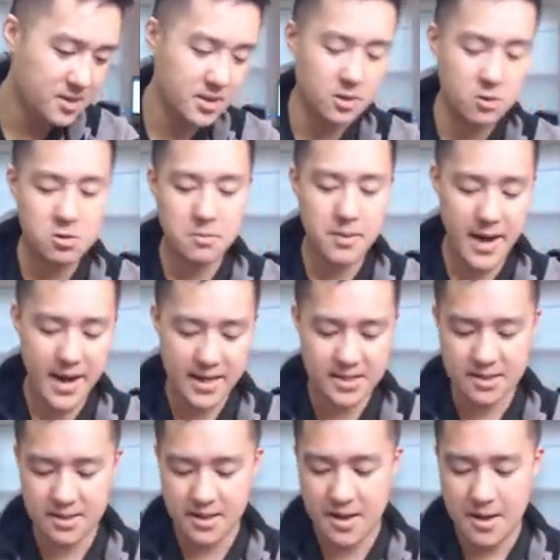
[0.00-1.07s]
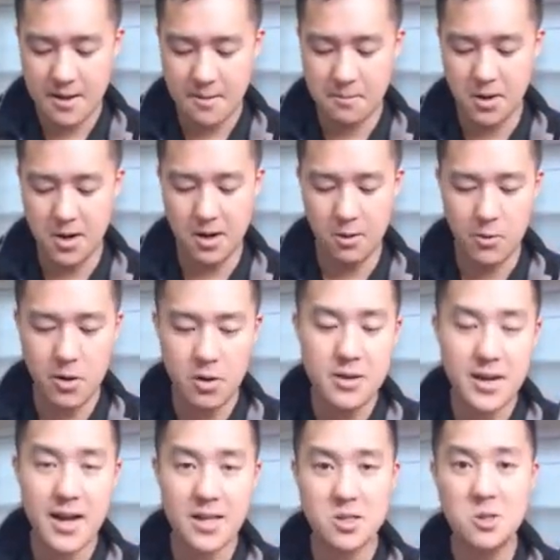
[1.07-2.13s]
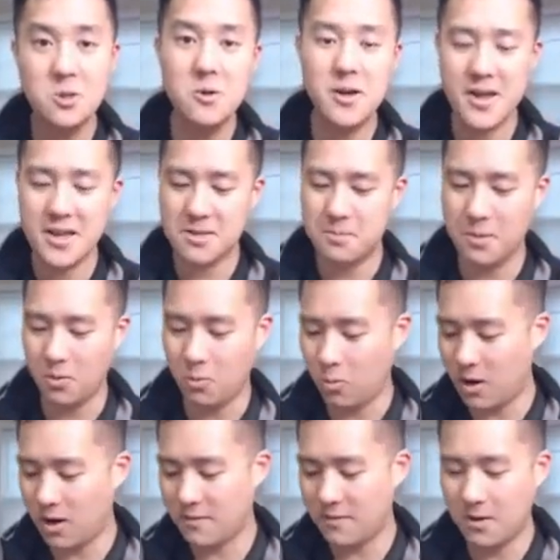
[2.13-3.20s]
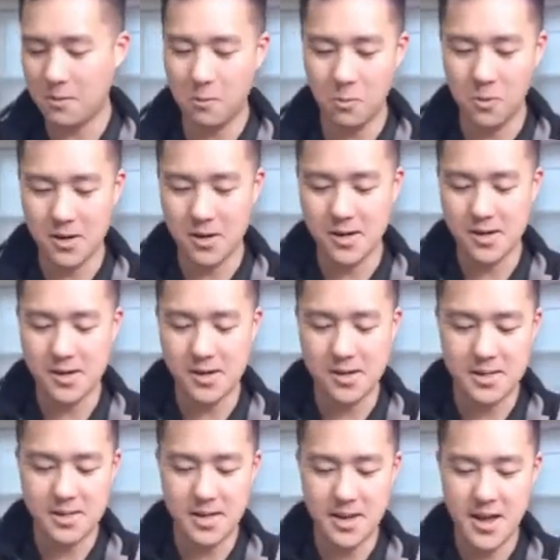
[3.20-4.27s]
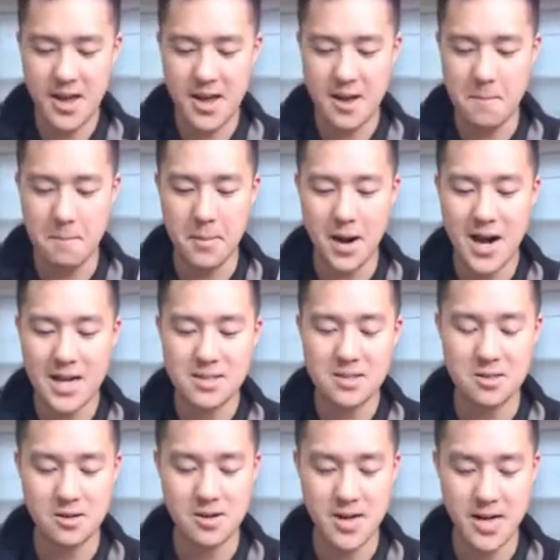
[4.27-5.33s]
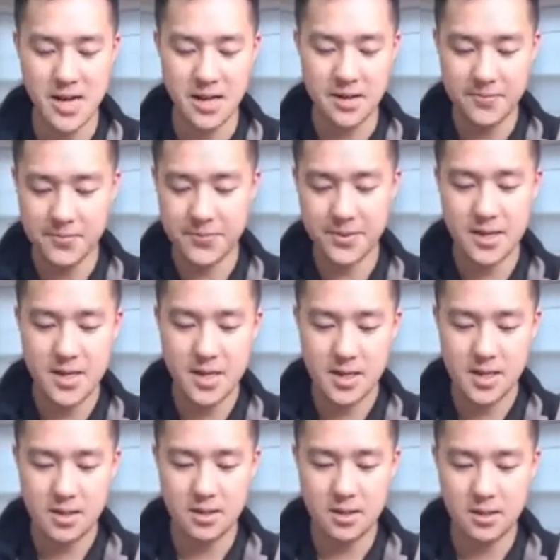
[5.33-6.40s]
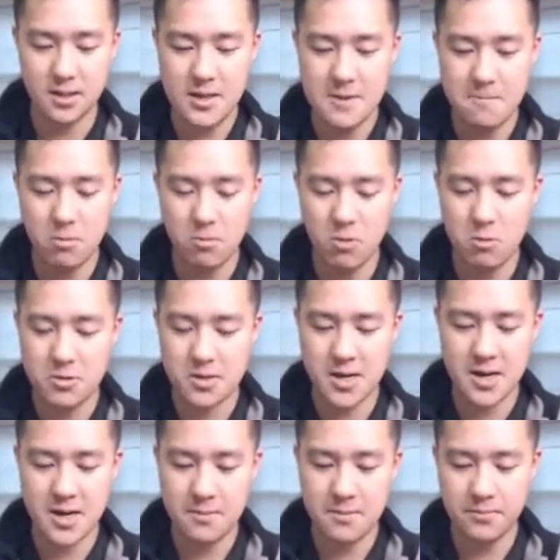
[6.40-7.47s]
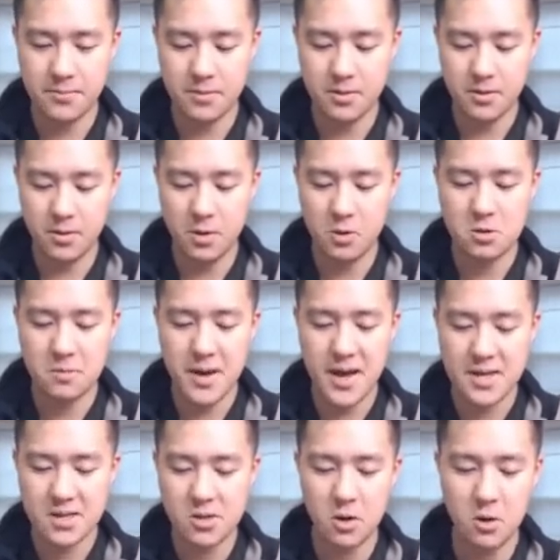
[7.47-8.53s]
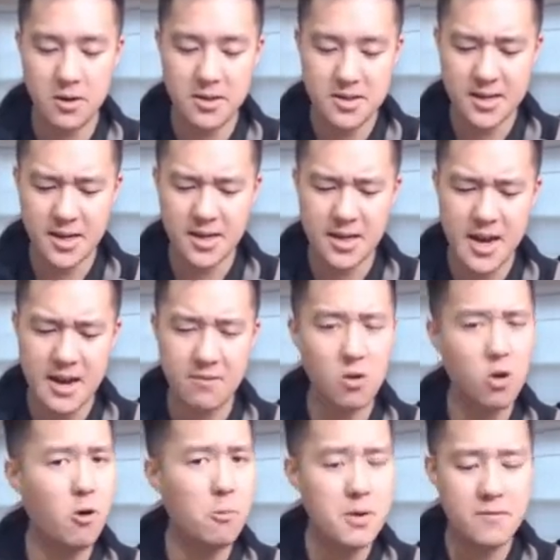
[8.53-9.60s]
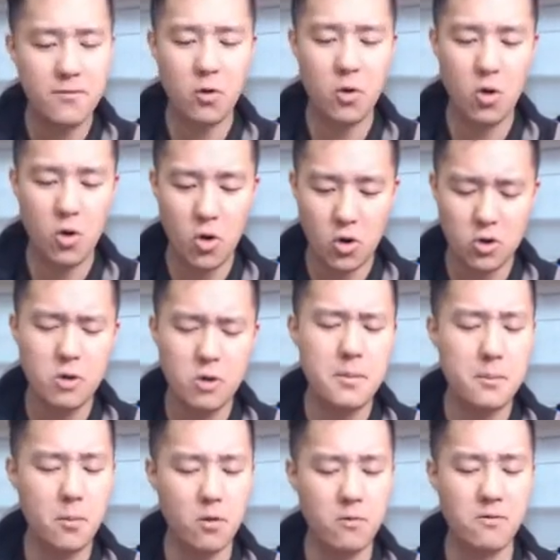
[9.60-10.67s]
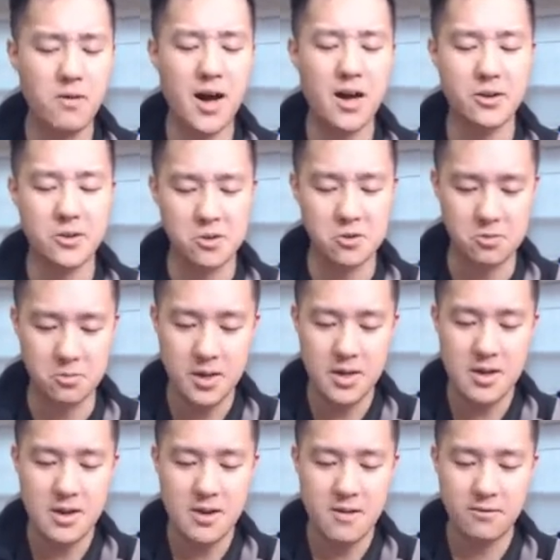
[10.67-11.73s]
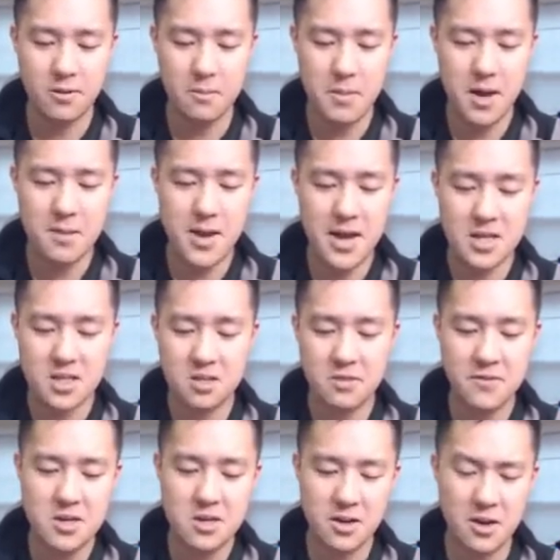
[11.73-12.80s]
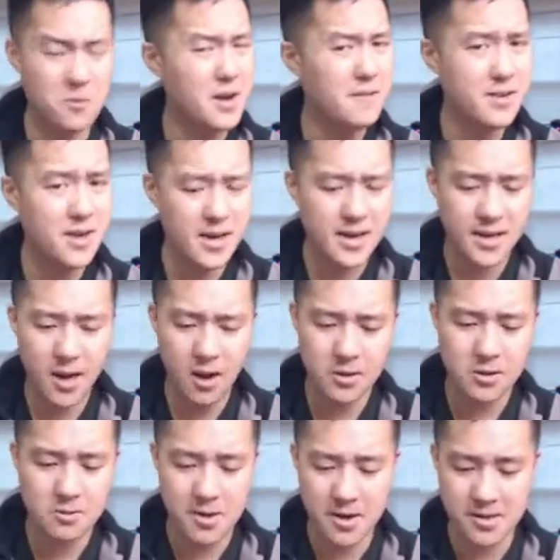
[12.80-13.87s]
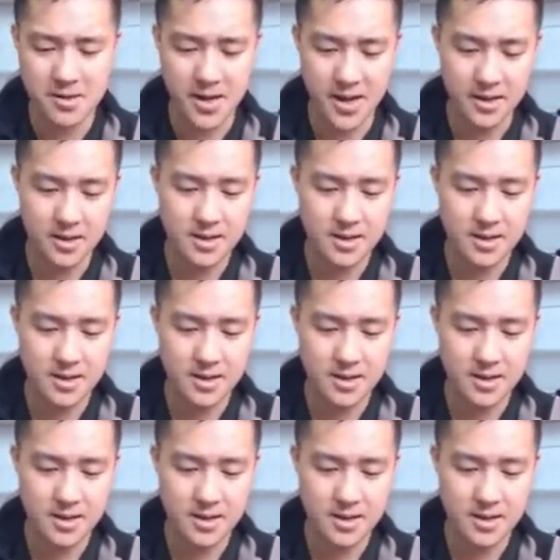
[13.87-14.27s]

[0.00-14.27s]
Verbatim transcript: loose packs. But we only got two hits, but one of them was a monster hit. Leap Rotom, Nose Pass. So in the second half, we're hoping for a little bit more volume. Flabebe, Spiel, and we haven't gotten any character rares yet.